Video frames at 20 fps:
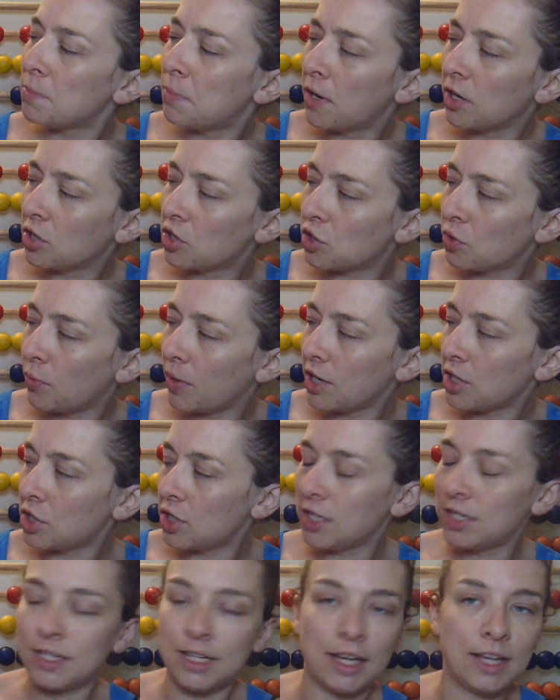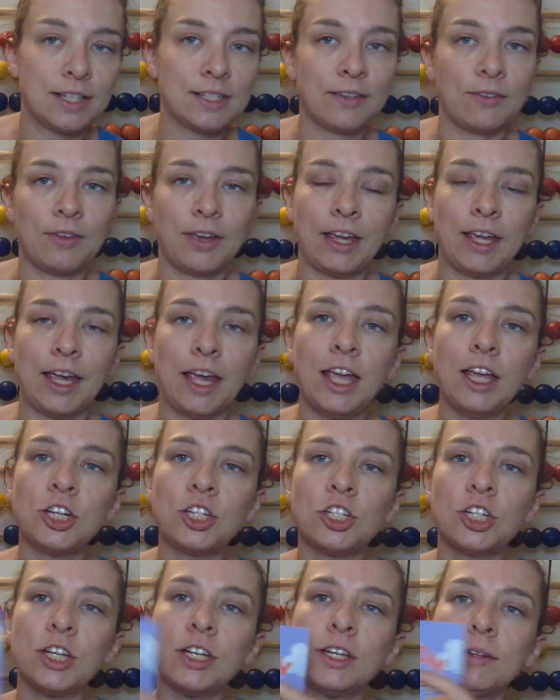Punctuation Takes a Vacation,